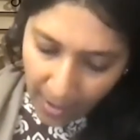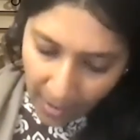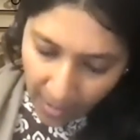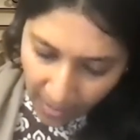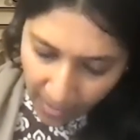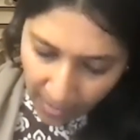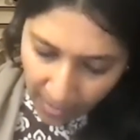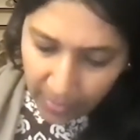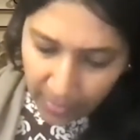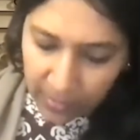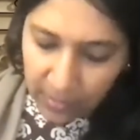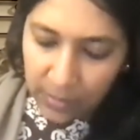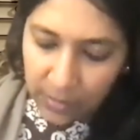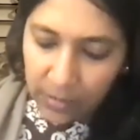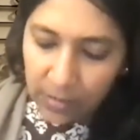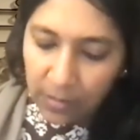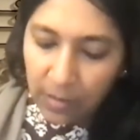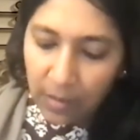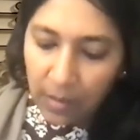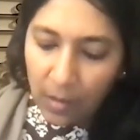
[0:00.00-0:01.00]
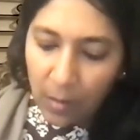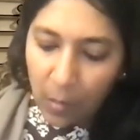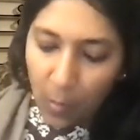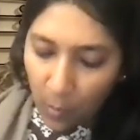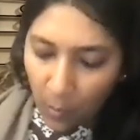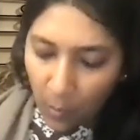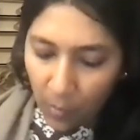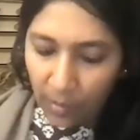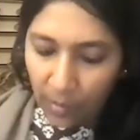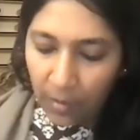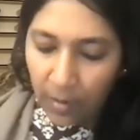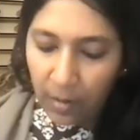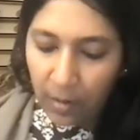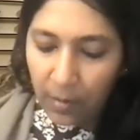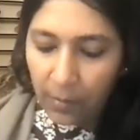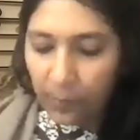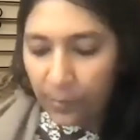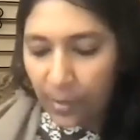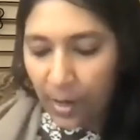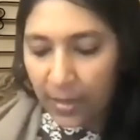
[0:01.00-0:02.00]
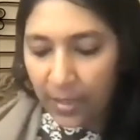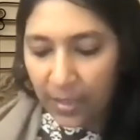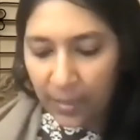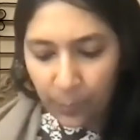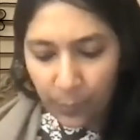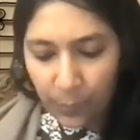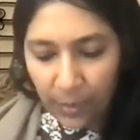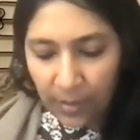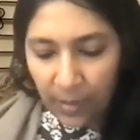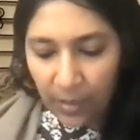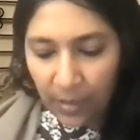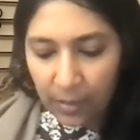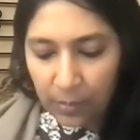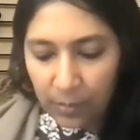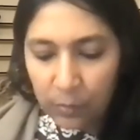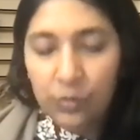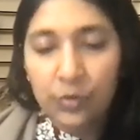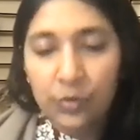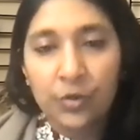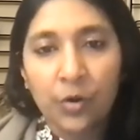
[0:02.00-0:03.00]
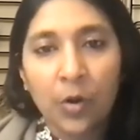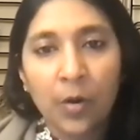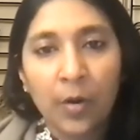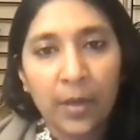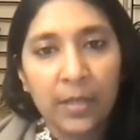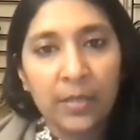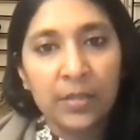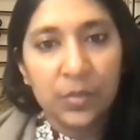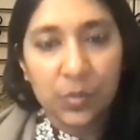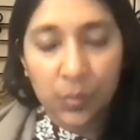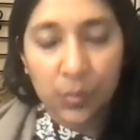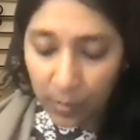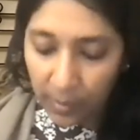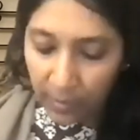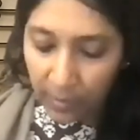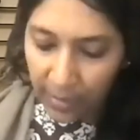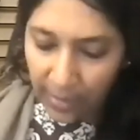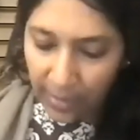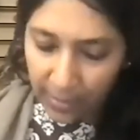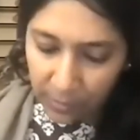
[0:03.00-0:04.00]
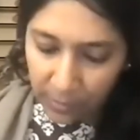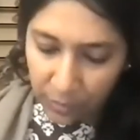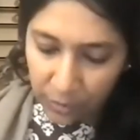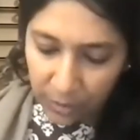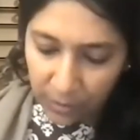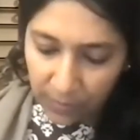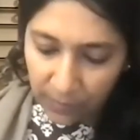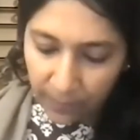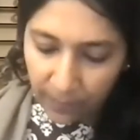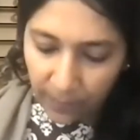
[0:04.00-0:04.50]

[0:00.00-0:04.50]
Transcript: and or pranic breathing to draw in solar energy.